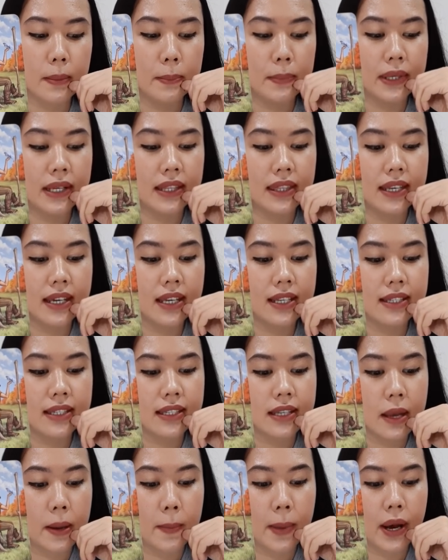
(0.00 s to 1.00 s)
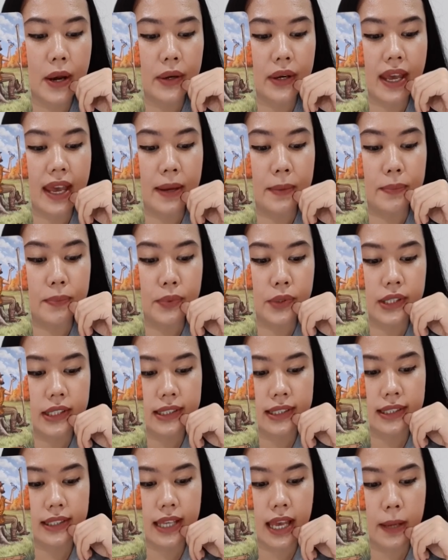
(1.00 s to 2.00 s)
But the thing is about
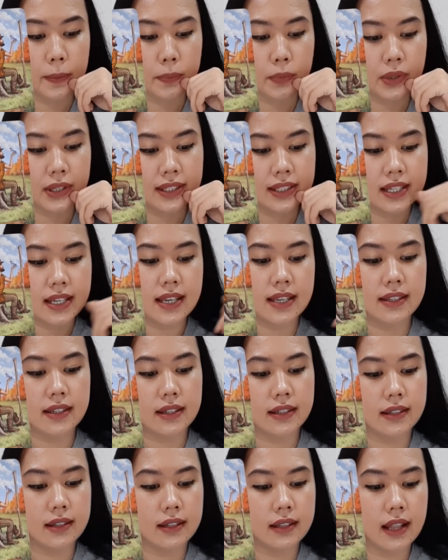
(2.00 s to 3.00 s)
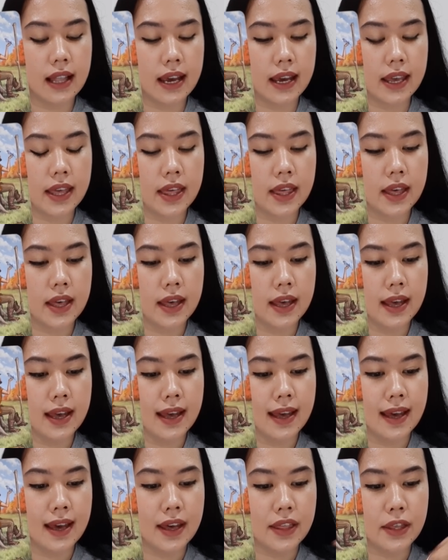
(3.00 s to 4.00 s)
Empress isn't like
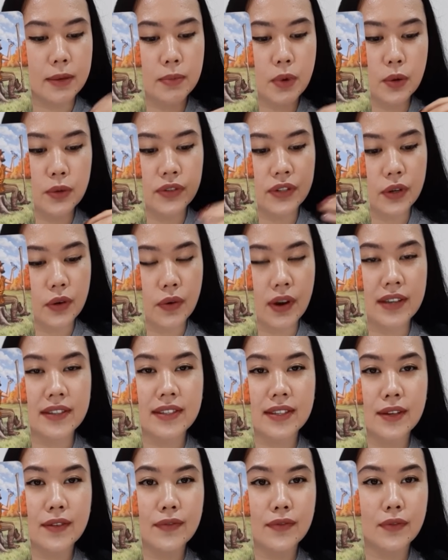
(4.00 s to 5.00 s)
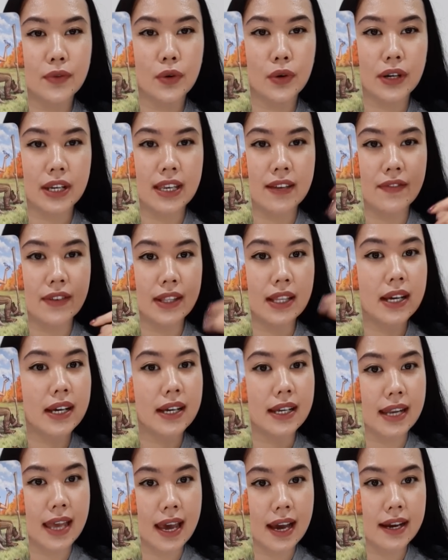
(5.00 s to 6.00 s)
the most aggressive or even
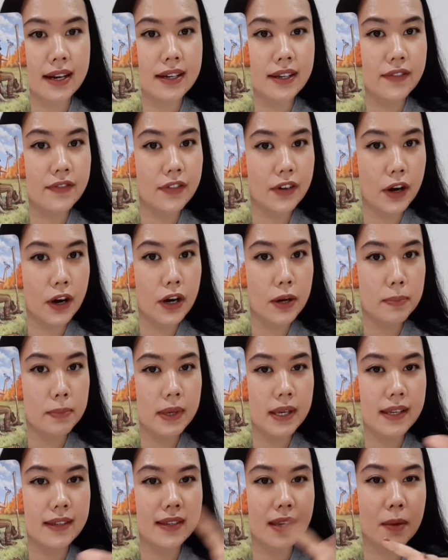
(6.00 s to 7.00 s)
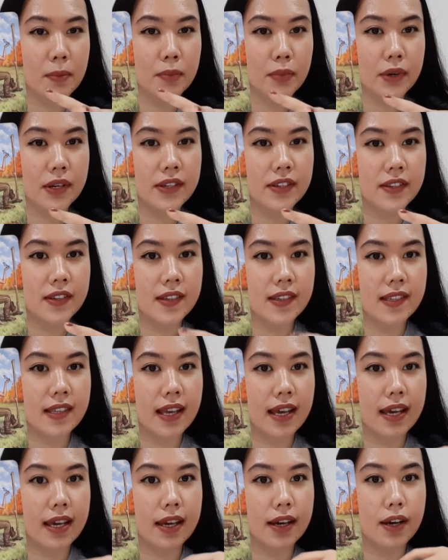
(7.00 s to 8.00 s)
like an active card, because Empress is
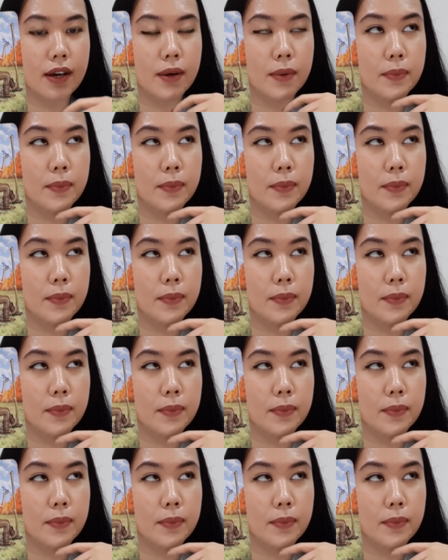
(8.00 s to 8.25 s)
like